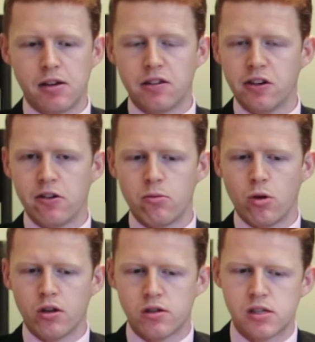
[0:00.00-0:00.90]
Considering
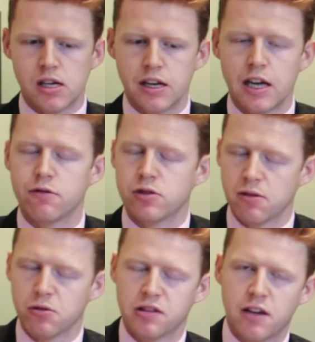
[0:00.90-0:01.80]
what Naval
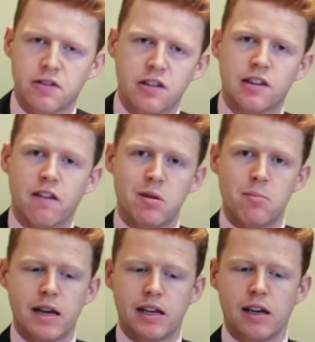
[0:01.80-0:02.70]
General Services have
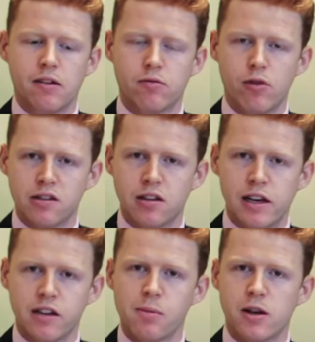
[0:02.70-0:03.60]
been making
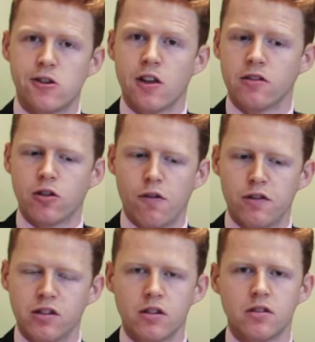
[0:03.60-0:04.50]
recently, especially those to
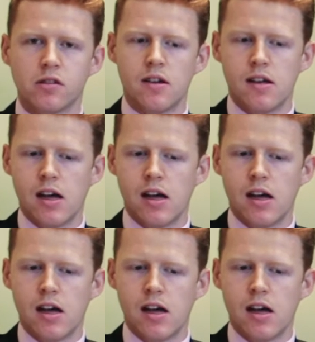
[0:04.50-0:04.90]
officers